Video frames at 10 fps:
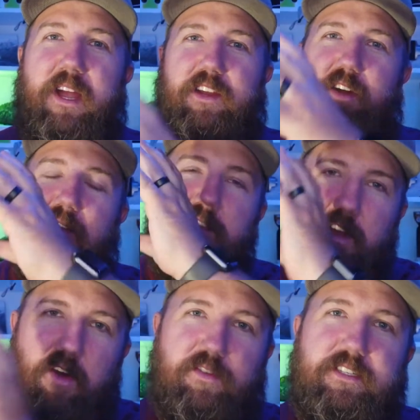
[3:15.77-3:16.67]
You have your
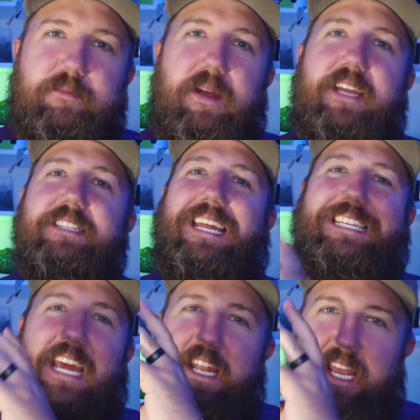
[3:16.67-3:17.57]
own space
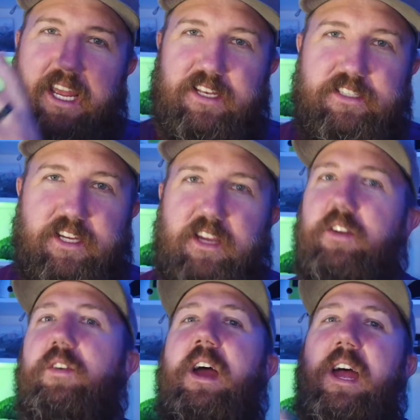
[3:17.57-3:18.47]
dedicated to
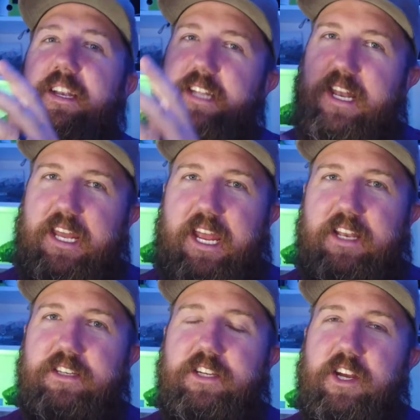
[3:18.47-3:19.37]
you,
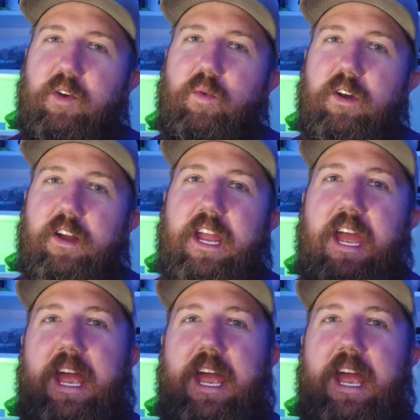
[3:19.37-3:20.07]
dedicated to your work.